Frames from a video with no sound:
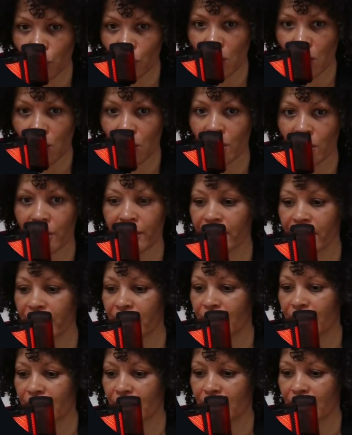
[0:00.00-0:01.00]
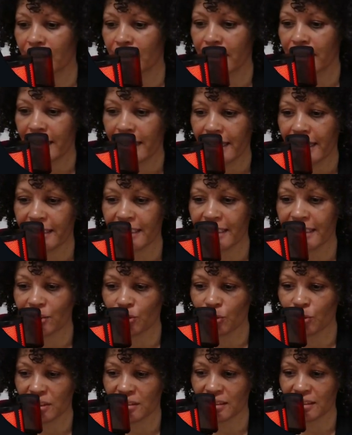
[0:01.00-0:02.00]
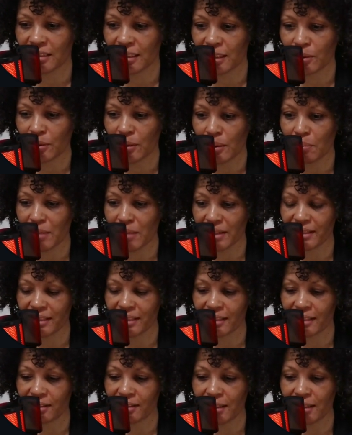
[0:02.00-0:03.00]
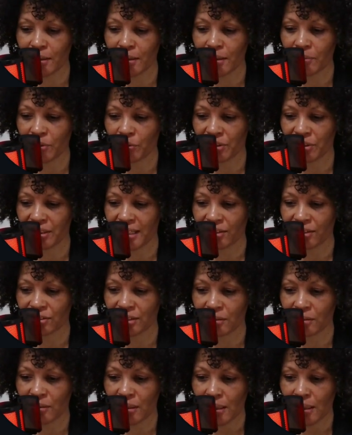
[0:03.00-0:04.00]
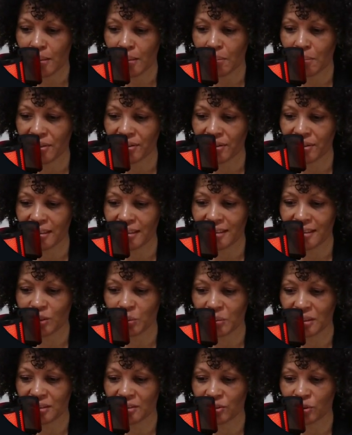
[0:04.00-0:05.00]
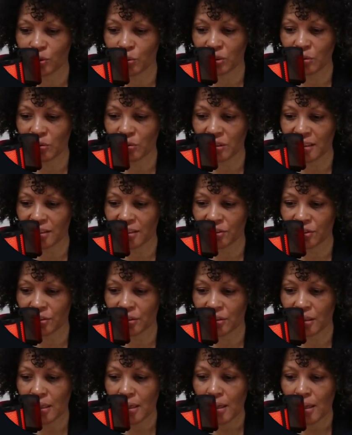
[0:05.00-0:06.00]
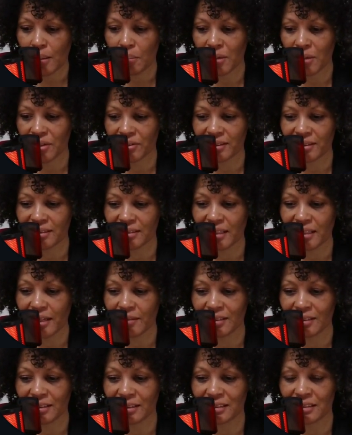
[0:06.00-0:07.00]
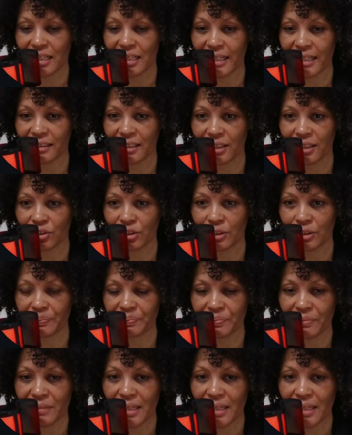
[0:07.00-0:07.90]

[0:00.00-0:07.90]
R. And as you can see, monthly income 3,000, monthly expenses 2,100, monthly savings 900.